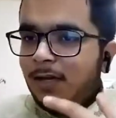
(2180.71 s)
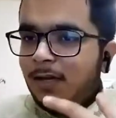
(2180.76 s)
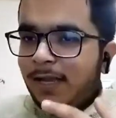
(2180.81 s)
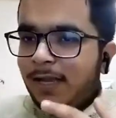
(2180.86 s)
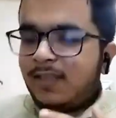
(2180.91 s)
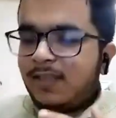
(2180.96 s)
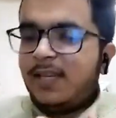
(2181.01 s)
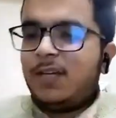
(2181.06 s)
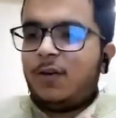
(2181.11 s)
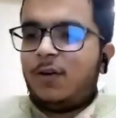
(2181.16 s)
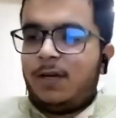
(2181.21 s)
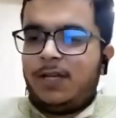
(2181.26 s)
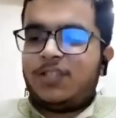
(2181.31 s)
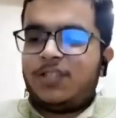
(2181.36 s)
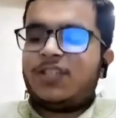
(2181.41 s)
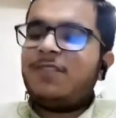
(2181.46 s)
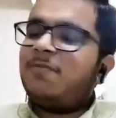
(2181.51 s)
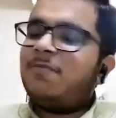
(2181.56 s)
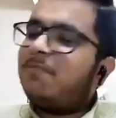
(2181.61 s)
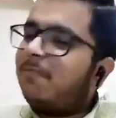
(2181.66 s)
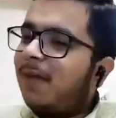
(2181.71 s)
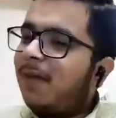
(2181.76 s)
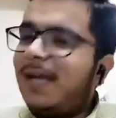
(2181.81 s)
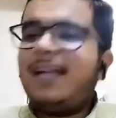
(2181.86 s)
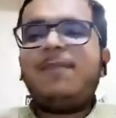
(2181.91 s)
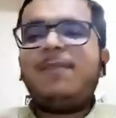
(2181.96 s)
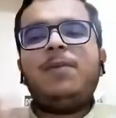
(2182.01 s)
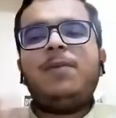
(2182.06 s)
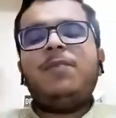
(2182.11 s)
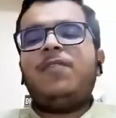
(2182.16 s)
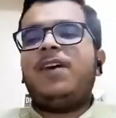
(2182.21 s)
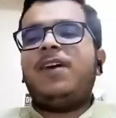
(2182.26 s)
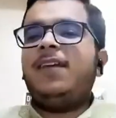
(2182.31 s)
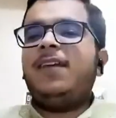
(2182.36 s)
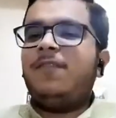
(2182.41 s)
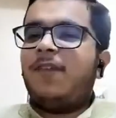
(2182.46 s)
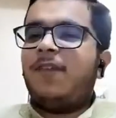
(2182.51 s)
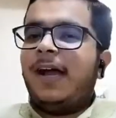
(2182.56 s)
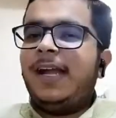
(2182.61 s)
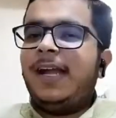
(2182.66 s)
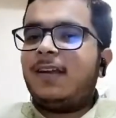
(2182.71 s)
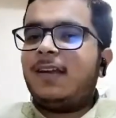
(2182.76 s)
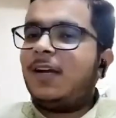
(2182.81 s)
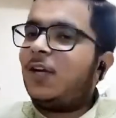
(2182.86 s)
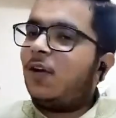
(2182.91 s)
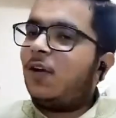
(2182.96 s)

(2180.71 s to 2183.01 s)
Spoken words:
ethnic origin might be wearing white